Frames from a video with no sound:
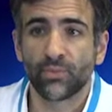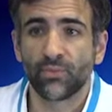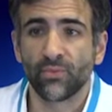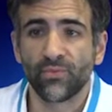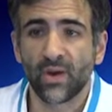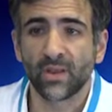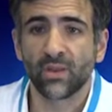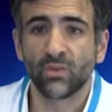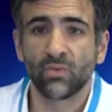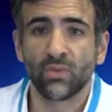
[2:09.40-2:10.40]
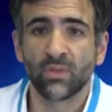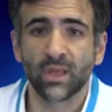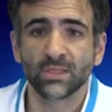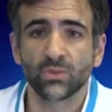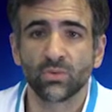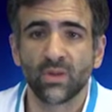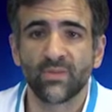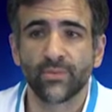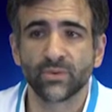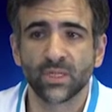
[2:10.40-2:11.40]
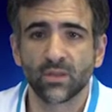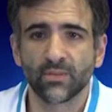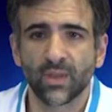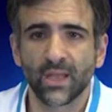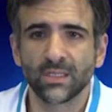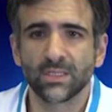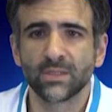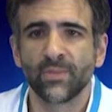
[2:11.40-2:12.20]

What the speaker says: found in 6 to 25% of cases.